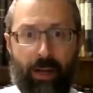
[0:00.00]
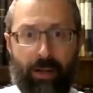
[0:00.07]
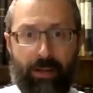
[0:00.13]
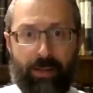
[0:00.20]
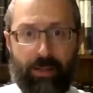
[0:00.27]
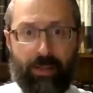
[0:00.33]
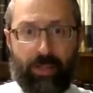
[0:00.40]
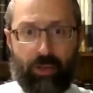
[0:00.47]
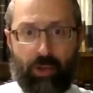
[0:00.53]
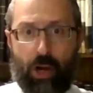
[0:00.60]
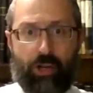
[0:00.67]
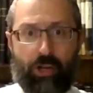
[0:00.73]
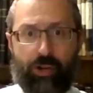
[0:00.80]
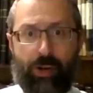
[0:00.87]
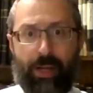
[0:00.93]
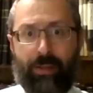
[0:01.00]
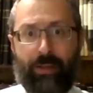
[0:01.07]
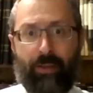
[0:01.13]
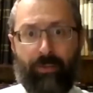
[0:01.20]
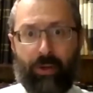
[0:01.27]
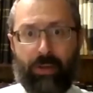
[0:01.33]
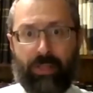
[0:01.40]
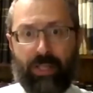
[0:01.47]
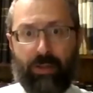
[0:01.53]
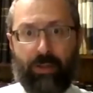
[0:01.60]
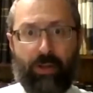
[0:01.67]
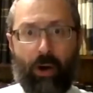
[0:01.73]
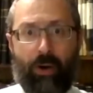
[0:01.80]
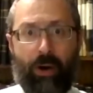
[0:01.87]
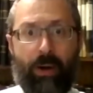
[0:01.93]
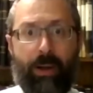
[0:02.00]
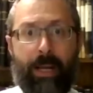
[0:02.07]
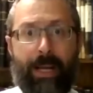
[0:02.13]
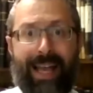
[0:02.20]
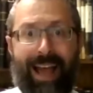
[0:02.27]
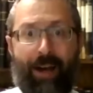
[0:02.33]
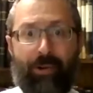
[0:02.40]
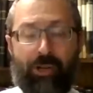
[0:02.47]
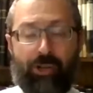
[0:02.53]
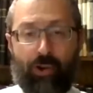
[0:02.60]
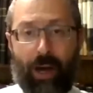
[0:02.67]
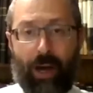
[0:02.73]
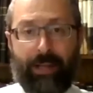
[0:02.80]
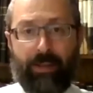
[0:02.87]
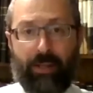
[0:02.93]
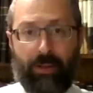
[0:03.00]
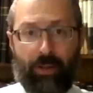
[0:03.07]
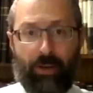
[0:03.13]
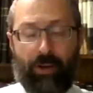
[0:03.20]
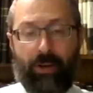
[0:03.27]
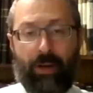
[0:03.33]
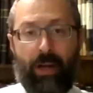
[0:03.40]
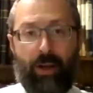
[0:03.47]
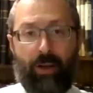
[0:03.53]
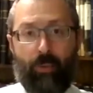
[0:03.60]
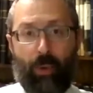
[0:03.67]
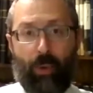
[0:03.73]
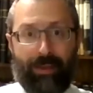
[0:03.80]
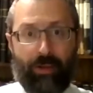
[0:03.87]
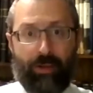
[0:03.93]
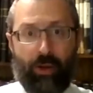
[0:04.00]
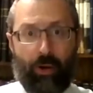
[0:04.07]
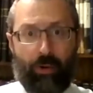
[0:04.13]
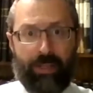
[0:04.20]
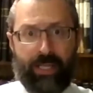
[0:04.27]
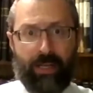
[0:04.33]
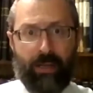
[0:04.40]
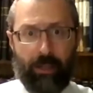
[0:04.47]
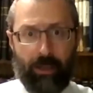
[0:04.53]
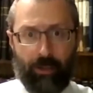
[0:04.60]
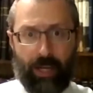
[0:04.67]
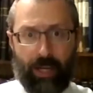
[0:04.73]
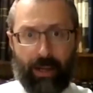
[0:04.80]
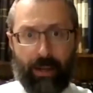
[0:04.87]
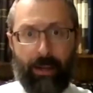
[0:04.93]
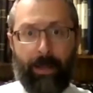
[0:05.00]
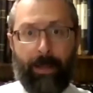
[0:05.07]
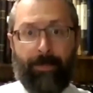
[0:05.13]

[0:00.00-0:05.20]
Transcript: structure in the verse in the Torah, and we're trying to learn what the Torah is including,